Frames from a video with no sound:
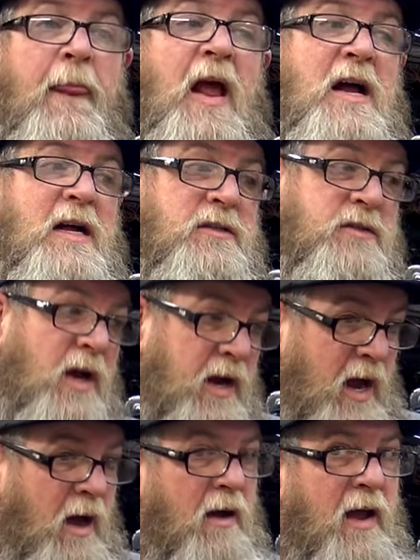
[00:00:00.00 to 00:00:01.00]
I tell
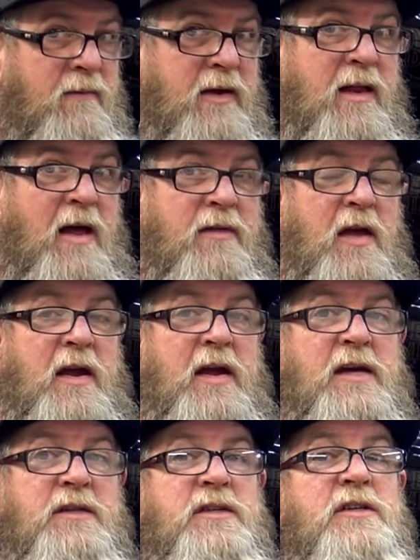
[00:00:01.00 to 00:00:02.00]
you how heavy that thing
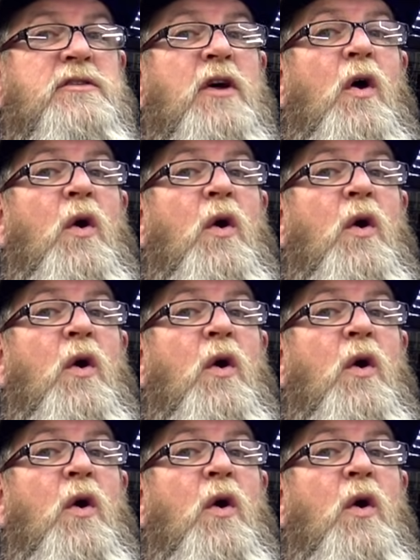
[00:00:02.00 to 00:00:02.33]
is. His